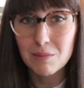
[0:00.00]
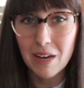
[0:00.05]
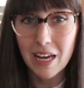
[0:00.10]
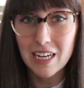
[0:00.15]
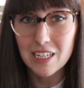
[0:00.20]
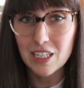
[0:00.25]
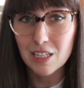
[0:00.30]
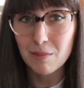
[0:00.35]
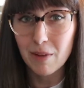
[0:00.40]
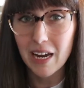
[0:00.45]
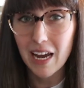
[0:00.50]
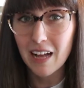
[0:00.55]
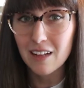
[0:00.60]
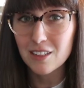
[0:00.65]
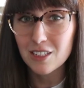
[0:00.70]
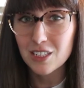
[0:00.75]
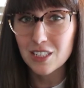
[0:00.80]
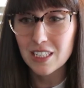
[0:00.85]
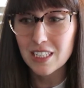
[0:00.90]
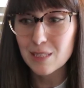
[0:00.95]
managing my
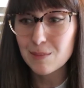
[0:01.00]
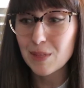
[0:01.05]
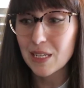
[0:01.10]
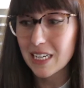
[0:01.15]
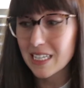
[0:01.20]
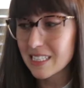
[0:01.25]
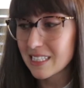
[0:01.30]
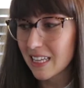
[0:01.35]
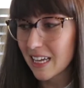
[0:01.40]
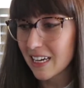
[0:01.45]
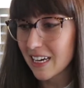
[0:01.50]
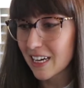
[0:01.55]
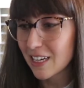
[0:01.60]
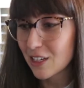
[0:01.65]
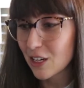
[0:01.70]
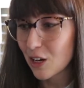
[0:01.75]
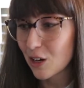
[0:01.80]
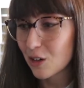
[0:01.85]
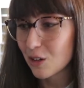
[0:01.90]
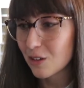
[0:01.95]
allergies, because then I
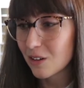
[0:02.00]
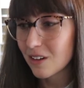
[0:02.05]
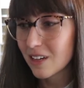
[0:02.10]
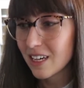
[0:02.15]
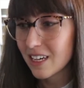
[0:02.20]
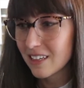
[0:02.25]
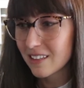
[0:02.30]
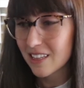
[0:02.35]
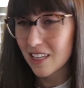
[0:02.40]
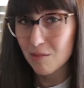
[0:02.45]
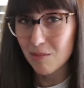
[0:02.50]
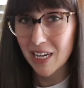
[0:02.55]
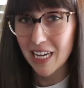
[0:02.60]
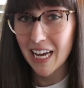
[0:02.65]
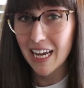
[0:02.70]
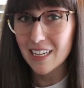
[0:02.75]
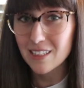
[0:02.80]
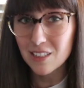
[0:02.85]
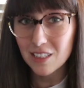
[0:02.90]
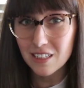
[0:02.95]
know that my
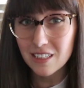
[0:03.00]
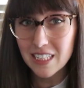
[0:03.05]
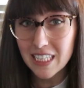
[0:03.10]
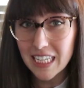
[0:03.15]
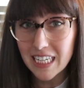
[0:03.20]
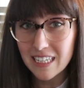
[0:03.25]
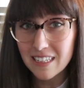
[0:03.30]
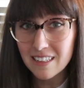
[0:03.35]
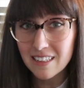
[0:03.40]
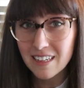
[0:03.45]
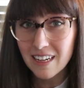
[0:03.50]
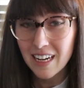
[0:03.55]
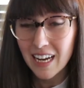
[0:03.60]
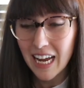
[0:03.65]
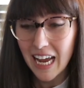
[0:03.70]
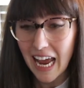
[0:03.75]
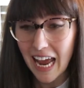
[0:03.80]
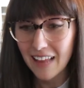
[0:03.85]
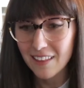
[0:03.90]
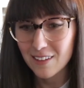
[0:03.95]
hands are clean
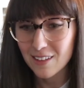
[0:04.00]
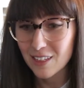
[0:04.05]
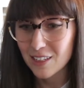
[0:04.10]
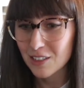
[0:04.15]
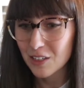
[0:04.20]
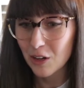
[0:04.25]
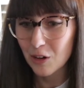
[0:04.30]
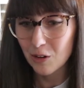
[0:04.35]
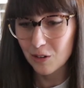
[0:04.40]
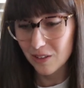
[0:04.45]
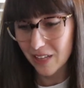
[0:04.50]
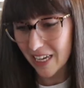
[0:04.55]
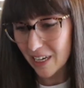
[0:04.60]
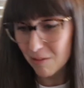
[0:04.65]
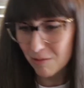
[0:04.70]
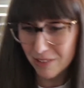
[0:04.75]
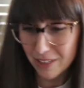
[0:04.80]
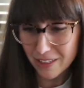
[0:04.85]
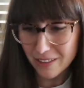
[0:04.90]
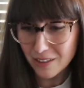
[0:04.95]
and there are no
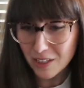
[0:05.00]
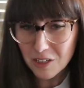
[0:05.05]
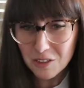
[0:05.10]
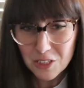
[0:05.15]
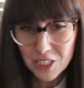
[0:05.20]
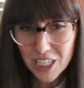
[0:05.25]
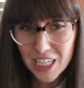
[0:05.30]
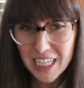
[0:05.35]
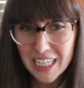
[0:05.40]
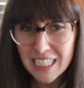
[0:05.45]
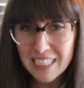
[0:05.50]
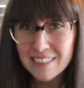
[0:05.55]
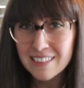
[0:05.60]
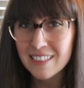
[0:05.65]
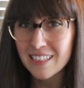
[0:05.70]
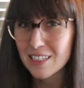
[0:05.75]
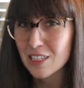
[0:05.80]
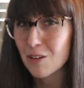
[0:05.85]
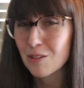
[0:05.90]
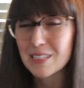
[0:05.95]
weird lotions,
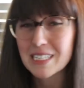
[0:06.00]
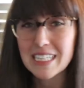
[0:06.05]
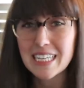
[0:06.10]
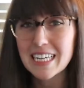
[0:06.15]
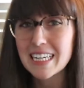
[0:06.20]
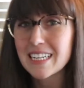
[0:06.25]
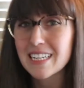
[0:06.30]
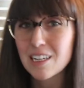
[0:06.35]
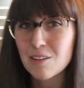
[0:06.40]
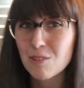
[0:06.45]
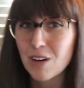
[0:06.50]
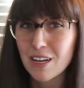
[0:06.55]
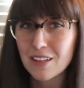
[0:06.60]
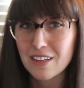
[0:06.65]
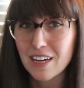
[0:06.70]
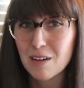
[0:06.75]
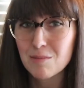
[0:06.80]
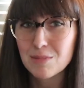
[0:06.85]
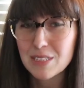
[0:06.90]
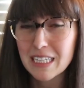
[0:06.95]
no one's eating while
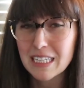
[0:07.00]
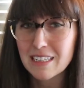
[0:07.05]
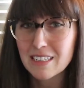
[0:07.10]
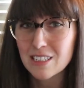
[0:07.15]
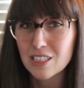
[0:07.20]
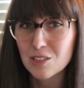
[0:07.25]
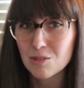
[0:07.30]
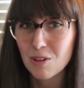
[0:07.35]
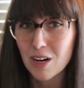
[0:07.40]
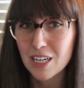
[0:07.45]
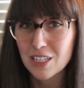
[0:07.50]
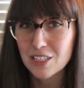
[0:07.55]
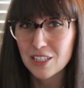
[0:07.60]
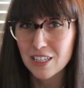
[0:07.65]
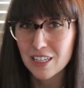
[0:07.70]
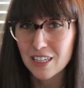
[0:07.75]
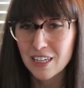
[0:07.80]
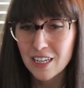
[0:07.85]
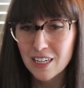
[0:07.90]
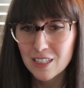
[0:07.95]
they're emptying the
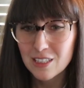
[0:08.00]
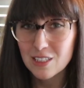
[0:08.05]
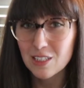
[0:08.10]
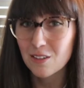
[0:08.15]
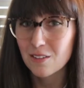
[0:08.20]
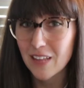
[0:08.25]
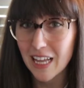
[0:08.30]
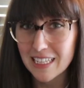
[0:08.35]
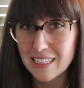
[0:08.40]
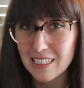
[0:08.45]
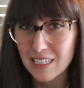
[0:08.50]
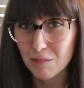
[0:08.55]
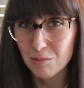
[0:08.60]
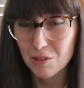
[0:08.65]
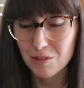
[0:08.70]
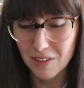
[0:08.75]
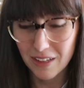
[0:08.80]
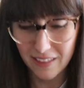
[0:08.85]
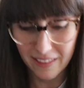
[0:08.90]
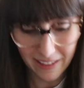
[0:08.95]
dishwasher. So that's the number
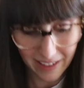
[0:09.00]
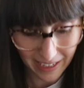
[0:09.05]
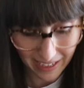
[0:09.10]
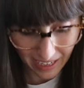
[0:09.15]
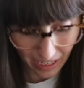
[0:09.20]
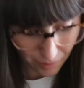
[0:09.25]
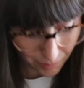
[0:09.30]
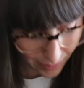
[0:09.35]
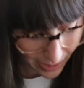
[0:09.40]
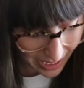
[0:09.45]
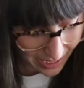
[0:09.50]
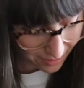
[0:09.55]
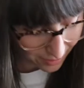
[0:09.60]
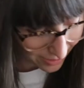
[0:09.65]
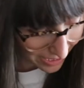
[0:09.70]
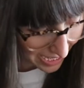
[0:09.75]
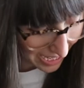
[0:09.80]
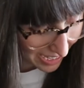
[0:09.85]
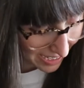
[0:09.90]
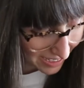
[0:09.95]
one thing. And by the
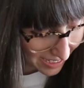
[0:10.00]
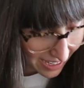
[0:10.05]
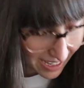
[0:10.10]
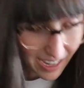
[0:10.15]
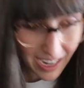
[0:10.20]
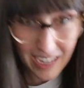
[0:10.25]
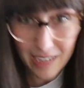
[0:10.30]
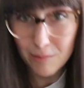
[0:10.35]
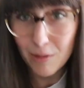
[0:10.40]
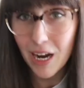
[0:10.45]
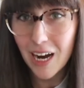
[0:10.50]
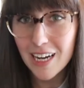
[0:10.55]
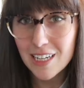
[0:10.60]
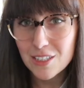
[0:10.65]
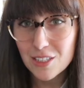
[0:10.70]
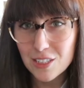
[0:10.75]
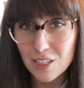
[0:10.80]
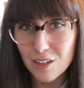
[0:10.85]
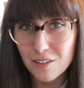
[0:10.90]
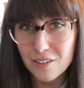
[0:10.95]
way, I'm
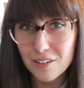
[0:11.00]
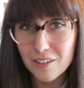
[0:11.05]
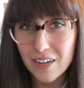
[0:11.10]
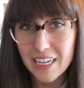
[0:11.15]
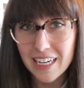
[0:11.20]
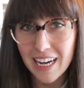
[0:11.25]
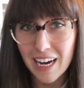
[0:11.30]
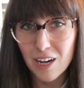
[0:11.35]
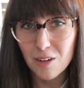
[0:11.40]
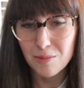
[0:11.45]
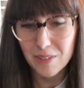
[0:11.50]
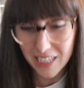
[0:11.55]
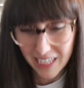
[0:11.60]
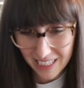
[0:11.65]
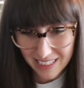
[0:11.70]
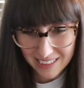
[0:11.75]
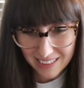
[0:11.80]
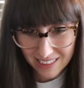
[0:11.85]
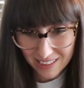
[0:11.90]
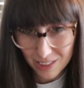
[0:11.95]
hunched over right now
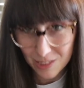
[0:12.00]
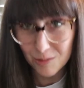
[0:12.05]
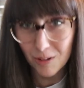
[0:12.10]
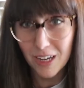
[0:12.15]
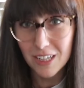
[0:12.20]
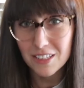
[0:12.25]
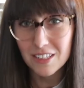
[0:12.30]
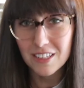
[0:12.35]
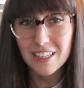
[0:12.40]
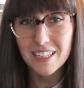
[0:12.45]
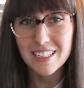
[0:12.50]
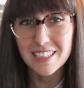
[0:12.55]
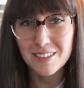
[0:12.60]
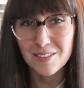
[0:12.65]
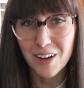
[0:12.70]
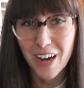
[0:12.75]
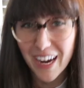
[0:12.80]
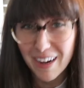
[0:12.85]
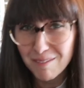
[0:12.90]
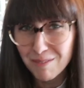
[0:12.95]
because the dishwasher is
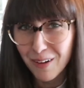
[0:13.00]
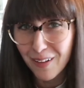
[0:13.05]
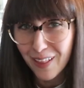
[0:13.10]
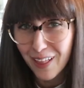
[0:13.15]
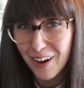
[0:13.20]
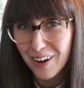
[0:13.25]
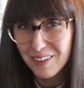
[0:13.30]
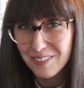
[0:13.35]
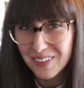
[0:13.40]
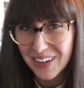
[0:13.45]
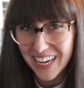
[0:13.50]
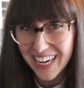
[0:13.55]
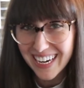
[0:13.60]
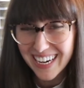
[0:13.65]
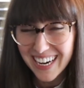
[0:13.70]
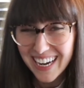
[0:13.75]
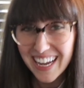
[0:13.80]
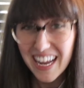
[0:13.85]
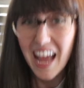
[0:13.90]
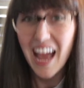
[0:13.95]
right below me,
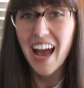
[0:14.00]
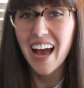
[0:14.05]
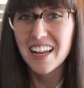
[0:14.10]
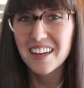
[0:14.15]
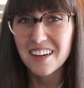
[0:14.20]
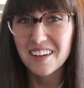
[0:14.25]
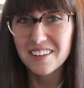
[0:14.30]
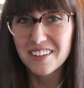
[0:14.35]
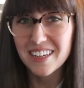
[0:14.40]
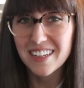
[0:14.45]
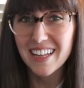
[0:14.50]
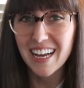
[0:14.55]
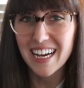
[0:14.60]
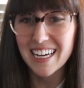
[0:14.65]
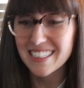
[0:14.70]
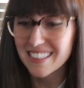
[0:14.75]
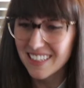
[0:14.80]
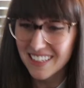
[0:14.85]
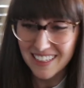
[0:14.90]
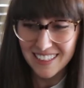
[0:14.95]
and I
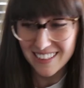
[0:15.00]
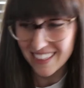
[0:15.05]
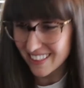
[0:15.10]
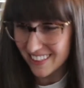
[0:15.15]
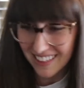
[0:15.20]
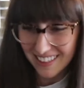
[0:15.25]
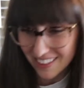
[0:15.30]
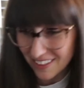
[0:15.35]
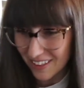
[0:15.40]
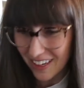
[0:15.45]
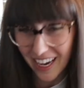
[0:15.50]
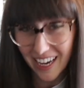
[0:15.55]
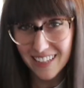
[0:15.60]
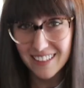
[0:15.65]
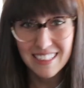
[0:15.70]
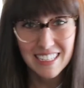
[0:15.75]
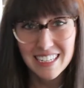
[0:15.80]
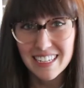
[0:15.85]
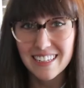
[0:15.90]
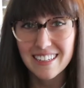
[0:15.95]
realize that you can't
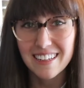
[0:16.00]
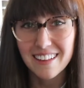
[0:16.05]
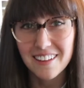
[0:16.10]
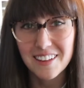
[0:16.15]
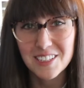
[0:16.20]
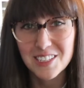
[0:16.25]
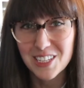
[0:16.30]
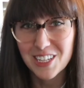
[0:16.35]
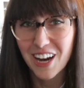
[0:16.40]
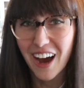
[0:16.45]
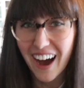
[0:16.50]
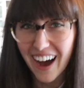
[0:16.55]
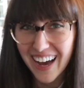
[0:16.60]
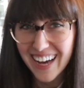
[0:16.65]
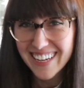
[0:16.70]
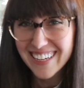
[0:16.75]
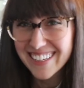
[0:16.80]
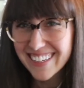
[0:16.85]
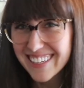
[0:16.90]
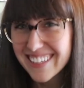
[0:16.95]
see it in this shot.